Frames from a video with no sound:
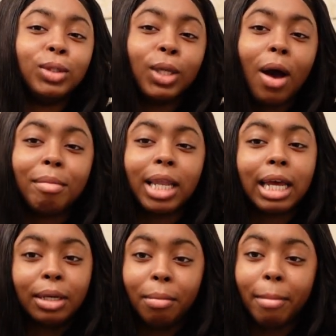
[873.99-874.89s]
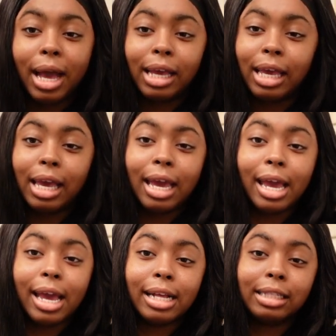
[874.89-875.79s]
So I be like, they're my
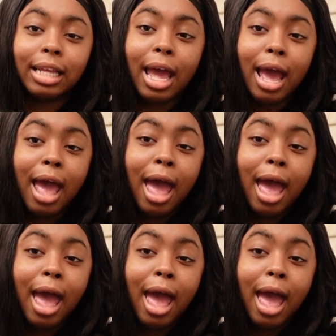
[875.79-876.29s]
kids and